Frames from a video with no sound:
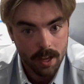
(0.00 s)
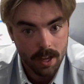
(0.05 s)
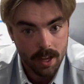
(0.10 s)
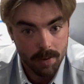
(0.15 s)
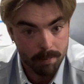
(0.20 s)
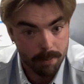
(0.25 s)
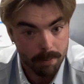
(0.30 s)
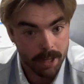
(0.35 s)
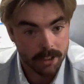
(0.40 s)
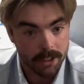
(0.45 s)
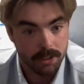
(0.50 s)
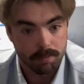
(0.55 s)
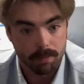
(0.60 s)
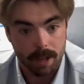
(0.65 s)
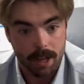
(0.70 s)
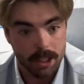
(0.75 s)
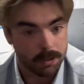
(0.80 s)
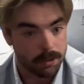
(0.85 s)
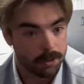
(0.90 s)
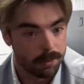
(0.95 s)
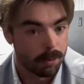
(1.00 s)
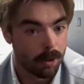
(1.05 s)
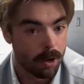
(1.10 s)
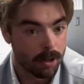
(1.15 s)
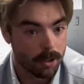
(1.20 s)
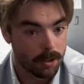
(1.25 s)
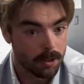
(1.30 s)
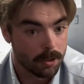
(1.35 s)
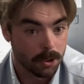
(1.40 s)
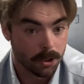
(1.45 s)
And patient management and
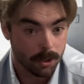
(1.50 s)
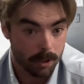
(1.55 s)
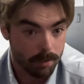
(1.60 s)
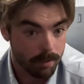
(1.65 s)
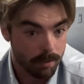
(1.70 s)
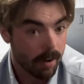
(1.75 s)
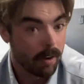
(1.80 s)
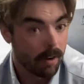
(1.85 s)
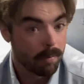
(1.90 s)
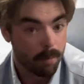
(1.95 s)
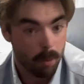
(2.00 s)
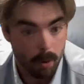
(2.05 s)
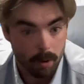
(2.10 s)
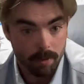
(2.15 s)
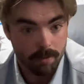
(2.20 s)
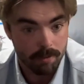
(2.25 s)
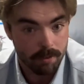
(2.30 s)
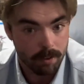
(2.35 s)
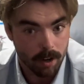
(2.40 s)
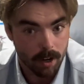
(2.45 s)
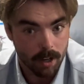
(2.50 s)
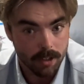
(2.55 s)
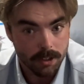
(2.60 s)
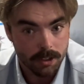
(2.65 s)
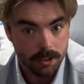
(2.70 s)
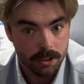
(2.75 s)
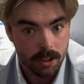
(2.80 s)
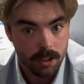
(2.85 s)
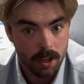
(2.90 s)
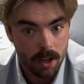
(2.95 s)
prognosis are very important for
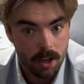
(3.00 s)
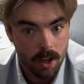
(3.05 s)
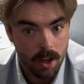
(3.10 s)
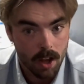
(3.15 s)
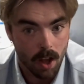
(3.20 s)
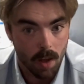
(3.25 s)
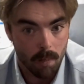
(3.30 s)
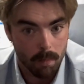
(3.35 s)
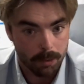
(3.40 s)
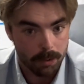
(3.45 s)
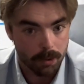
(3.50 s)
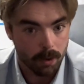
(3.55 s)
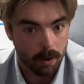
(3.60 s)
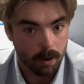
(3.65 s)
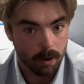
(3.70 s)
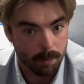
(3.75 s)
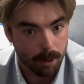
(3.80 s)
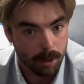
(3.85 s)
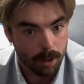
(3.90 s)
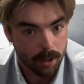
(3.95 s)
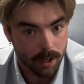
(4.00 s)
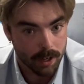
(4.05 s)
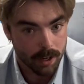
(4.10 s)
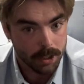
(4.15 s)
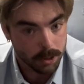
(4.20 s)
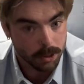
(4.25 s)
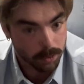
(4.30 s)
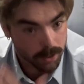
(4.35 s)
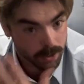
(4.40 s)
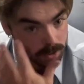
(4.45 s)
us. With chronic
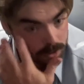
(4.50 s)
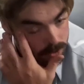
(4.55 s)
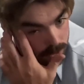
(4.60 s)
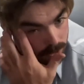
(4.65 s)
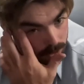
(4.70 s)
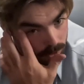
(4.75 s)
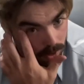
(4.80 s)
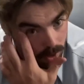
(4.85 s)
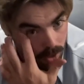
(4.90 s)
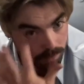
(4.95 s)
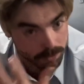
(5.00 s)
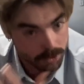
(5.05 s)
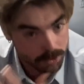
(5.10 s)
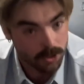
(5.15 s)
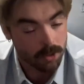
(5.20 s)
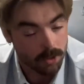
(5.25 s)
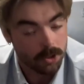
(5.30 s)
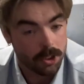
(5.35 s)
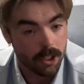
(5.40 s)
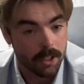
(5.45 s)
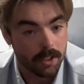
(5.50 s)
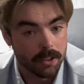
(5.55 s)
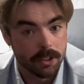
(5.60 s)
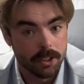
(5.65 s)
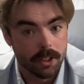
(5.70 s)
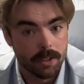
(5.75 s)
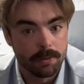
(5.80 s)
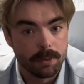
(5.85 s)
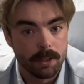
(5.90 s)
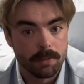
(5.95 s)
bronchitis, we can see a lot of associating
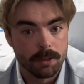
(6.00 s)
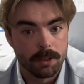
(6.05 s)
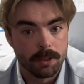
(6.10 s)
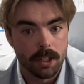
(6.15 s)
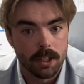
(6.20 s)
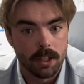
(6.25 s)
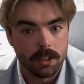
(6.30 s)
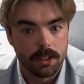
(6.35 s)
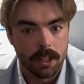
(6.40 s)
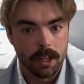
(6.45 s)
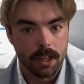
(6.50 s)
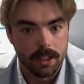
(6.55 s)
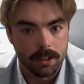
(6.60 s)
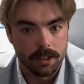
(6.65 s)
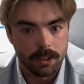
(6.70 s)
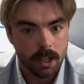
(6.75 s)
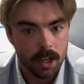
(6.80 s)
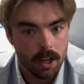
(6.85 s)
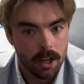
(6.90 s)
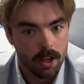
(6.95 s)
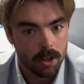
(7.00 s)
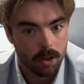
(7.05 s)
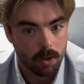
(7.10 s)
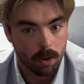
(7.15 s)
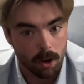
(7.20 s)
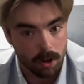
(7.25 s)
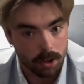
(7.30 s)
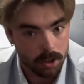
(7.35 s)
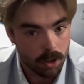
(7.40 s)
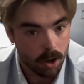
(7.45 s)
symptoms such as
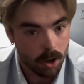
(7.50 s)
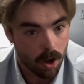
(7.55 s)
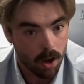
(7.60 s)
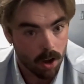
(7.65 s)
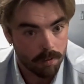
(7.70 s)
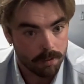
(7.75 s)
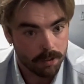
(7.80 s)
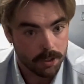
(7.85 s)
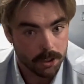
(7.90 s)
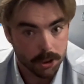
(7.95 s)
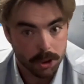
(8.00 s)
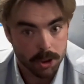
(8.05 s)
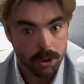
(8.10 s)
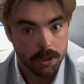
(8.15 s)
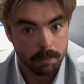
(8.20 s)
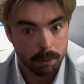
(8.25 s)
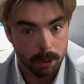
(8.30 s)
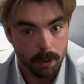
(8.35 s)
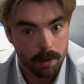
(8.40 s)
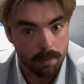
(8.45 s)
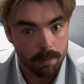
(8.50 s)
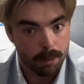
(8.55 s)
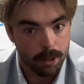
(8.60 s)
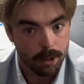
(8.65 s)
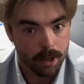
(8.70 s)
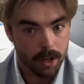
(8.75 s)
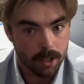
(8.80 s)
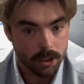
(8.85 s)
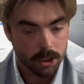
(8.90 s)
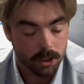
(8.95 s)
chronic cough, sputum
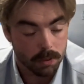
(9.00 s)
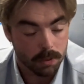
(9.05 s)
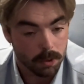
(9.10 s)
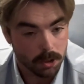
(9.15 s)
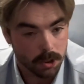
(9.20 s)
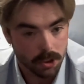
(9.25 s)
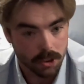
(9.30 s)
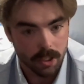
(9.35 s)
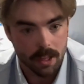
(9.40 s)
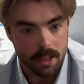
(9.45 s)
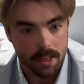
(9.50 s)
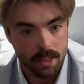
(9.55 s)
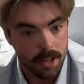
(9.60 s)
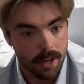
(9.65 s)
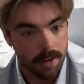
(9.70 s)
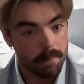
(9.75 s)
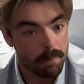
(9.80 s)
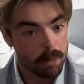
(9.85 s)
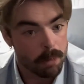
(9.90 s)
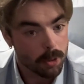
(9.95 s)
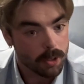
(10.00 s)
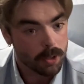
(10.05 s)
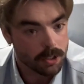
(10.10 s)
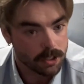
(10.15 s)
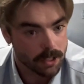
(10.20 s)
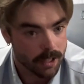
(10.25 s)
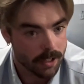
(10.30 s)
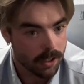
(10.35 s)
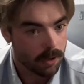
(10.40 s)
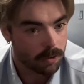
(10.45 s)
production, which is a thick
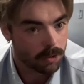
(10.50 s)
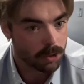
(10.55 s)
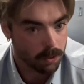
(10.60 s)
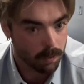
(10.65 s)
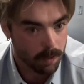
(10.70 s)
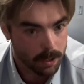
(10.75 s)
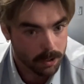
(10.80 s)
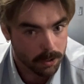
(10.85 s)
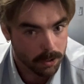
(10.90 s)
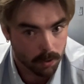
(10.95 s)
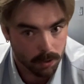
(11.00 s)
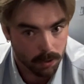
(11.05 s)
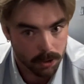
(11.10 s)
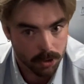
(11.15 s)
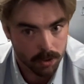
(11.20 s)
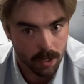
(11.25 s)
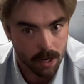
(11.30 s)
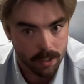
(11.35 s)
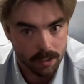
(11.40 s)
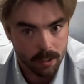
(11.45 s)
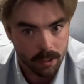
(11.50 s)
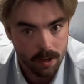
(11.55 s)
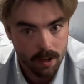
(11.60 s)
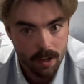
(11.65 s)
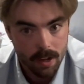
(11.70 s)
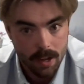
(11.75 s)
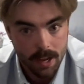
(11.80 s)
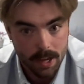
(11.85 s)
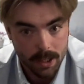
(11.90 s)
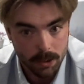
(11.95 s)
mucus that coats the respiratory tract,
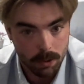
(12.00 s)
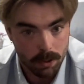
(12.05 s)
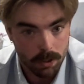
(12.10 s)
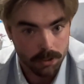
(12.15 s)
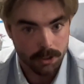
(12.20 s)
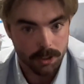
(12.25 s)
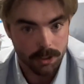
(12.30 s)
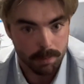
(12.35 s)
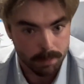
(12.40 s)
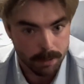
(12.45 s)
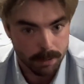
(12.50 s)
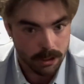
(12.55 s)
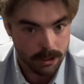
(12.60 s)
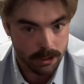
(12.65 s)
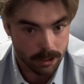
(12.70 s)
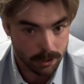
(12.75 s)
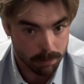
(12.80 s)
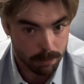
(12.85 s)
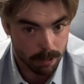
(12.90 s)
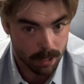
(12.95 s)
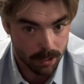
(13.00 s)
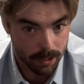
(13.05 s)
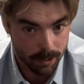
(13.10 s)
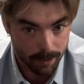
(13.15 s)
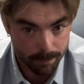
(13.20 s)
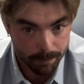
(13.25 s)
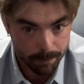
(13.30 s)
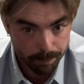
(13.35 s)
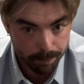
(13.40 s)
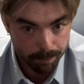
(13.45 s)
as well as
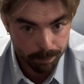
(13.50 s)
dyspnea.